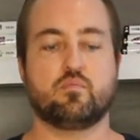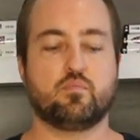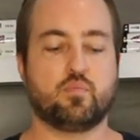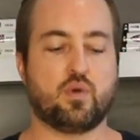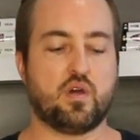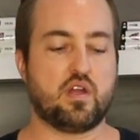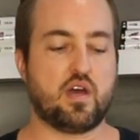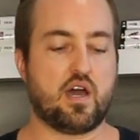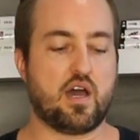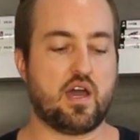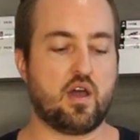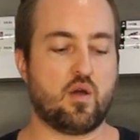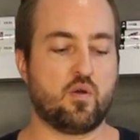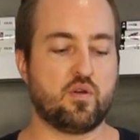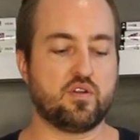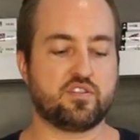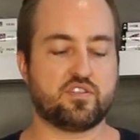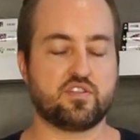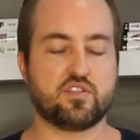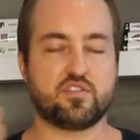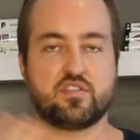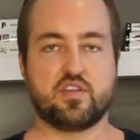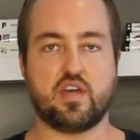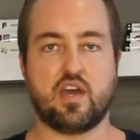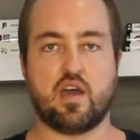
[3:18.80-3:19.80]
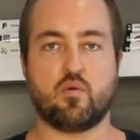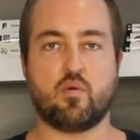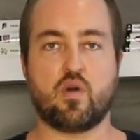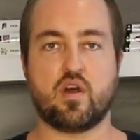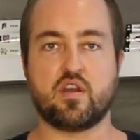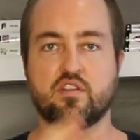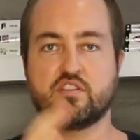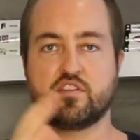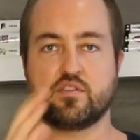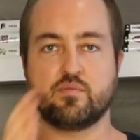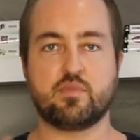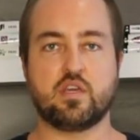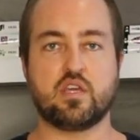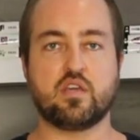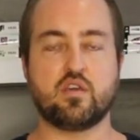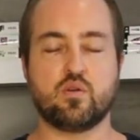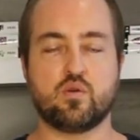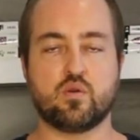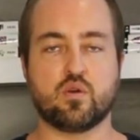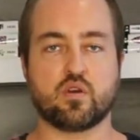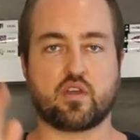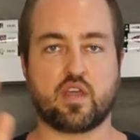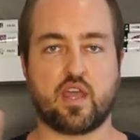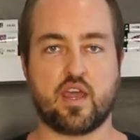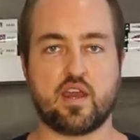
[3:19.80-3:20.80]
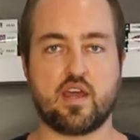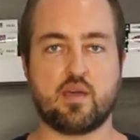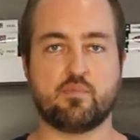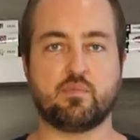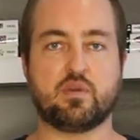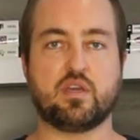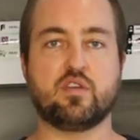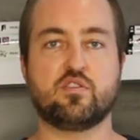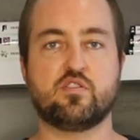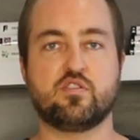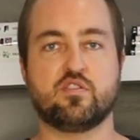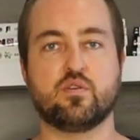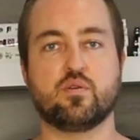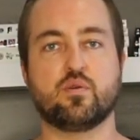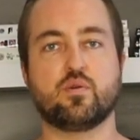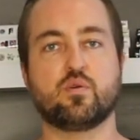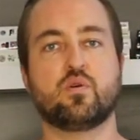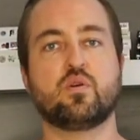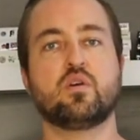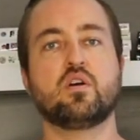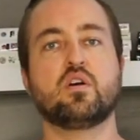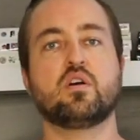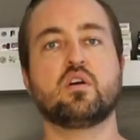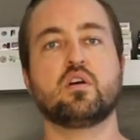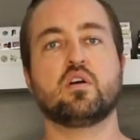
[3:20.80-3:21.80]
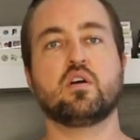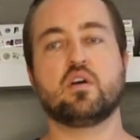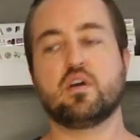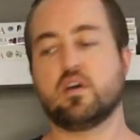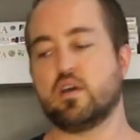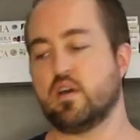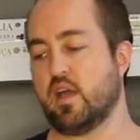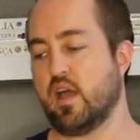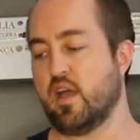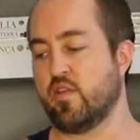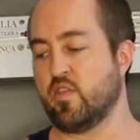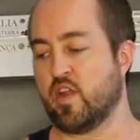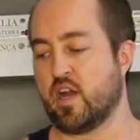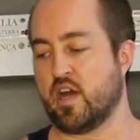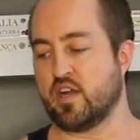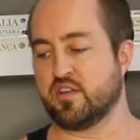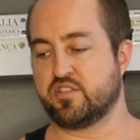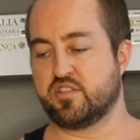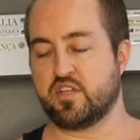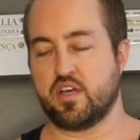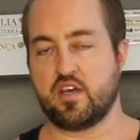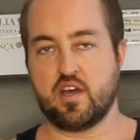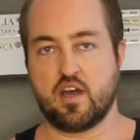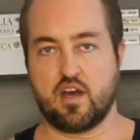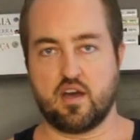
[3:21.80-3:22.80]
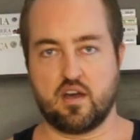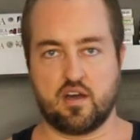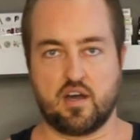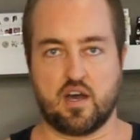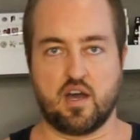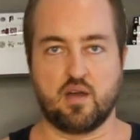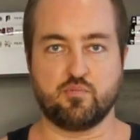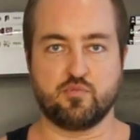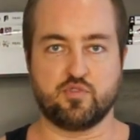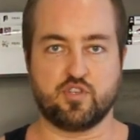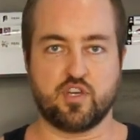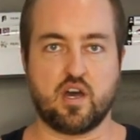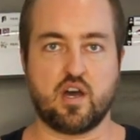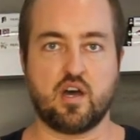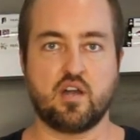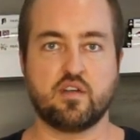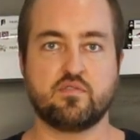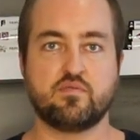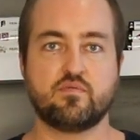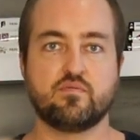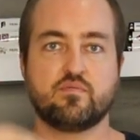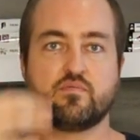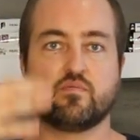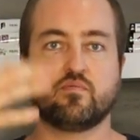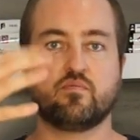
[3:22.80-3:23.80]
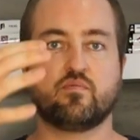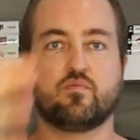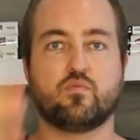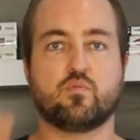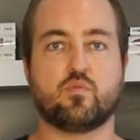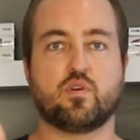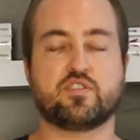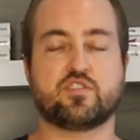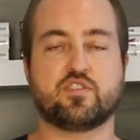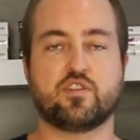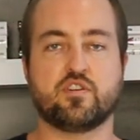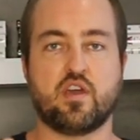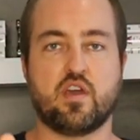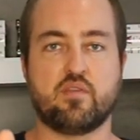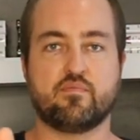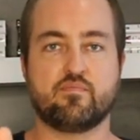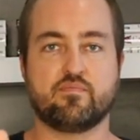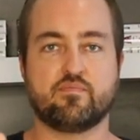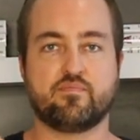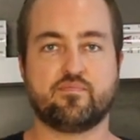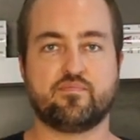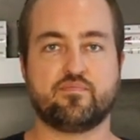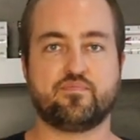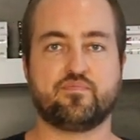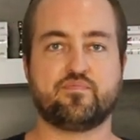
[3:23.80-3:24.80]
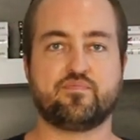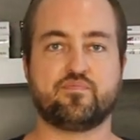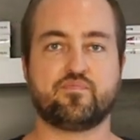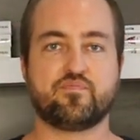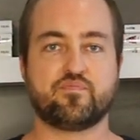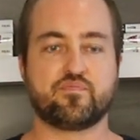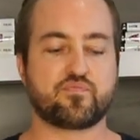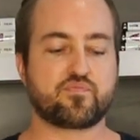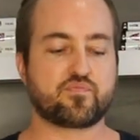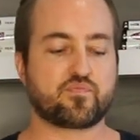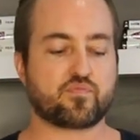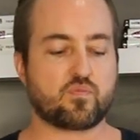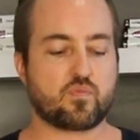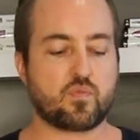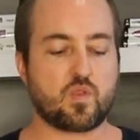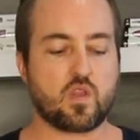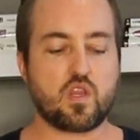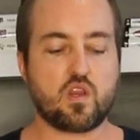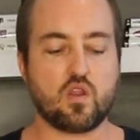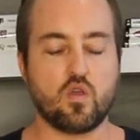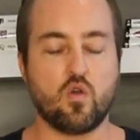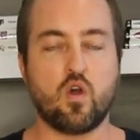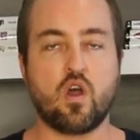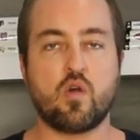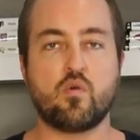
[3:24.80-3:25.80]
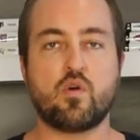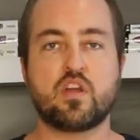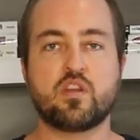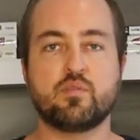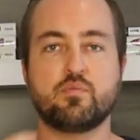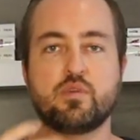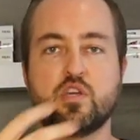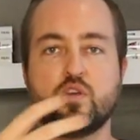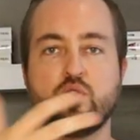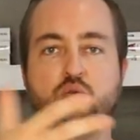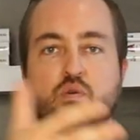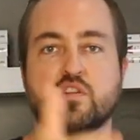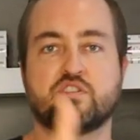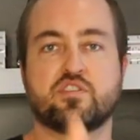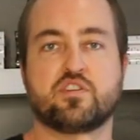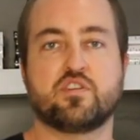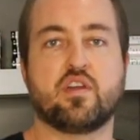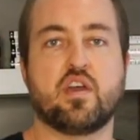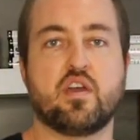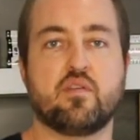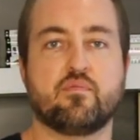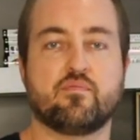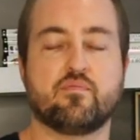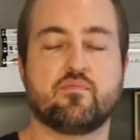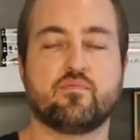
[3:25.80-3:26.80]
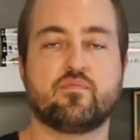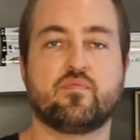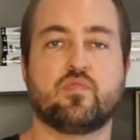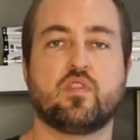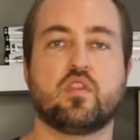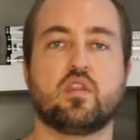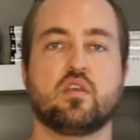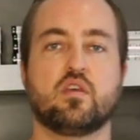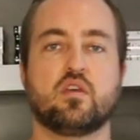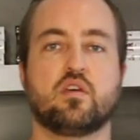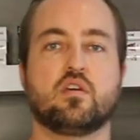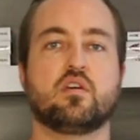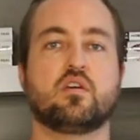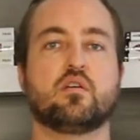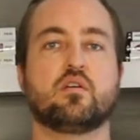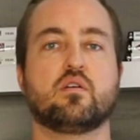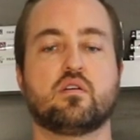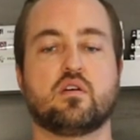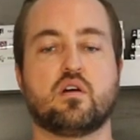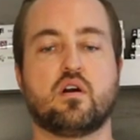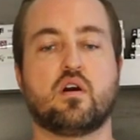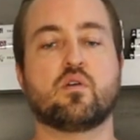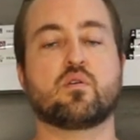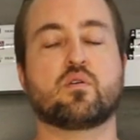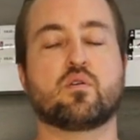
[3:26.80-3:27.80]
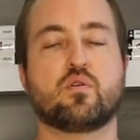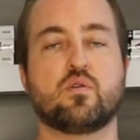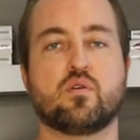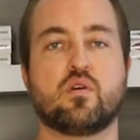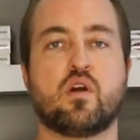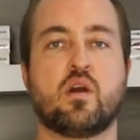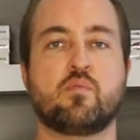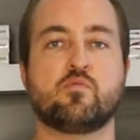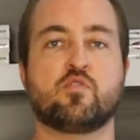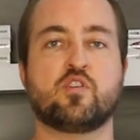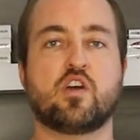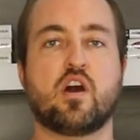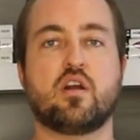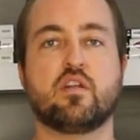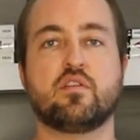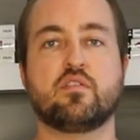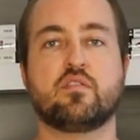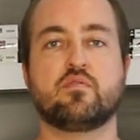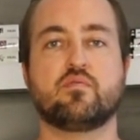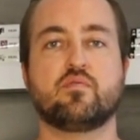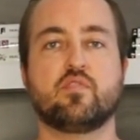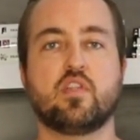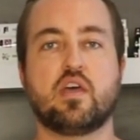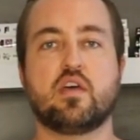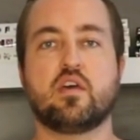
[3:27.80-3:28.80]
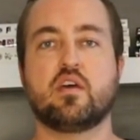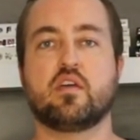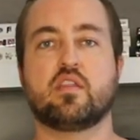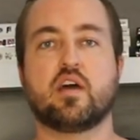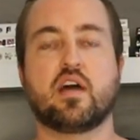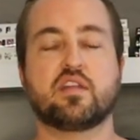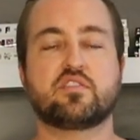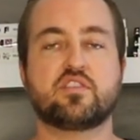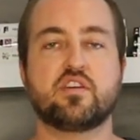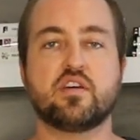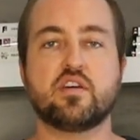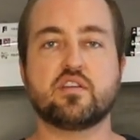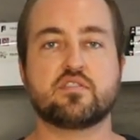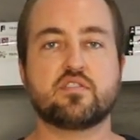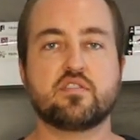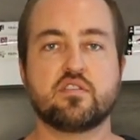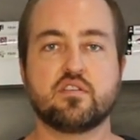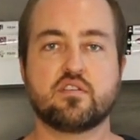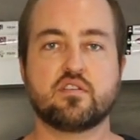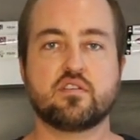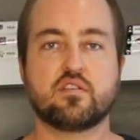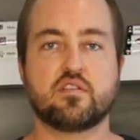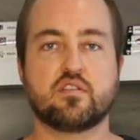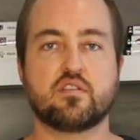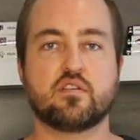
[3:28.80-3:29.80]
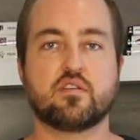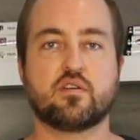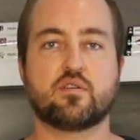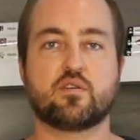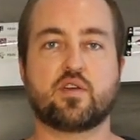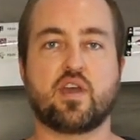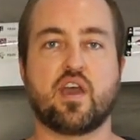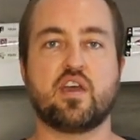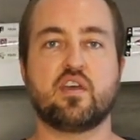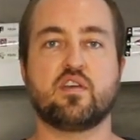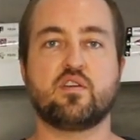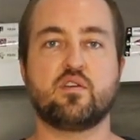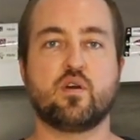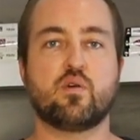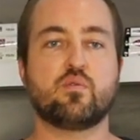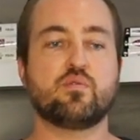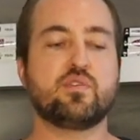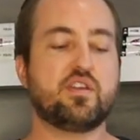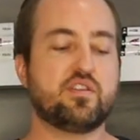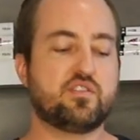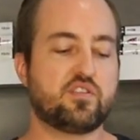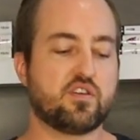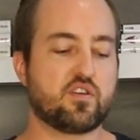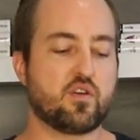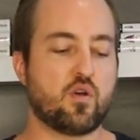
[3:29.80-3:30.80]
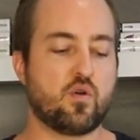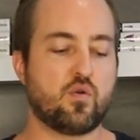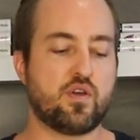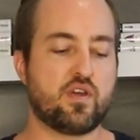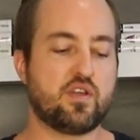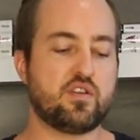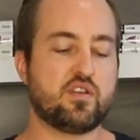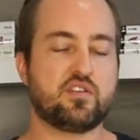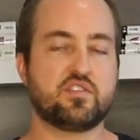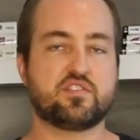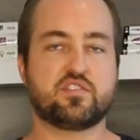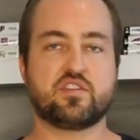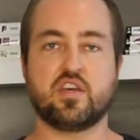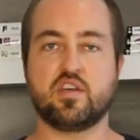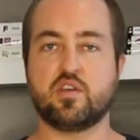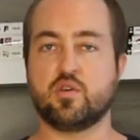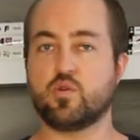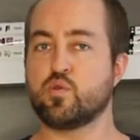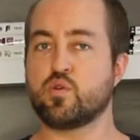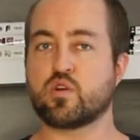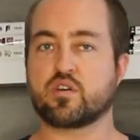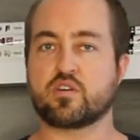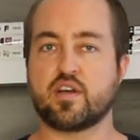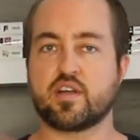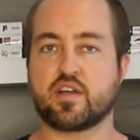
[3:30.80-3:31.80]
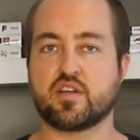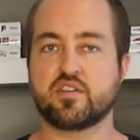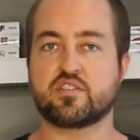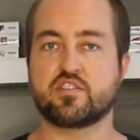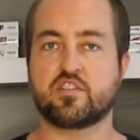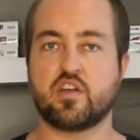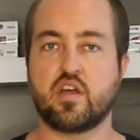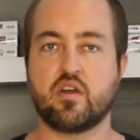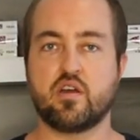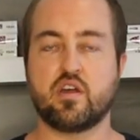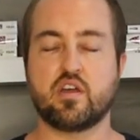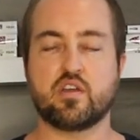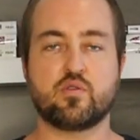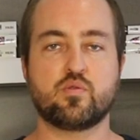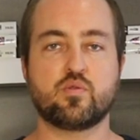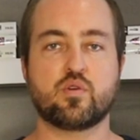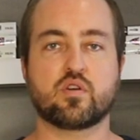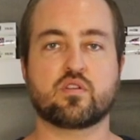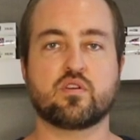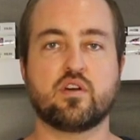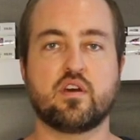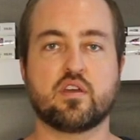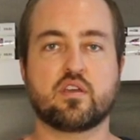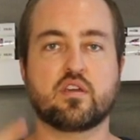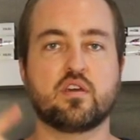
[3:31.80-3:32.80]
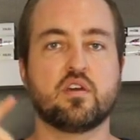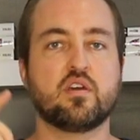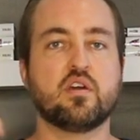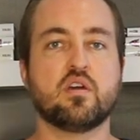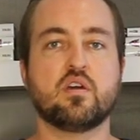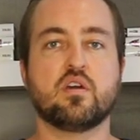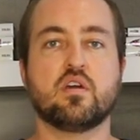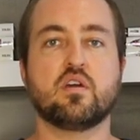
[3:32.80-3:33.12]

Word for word: But I always just say, I wanted to meet you or can I meet you? And then I say, I'm um, John, what's your name? Well, I wanted to meet you, what's your name? Oh, cool, I'm John. That's it, okay? You don't need to go in and say, you look like a Sarah, you look like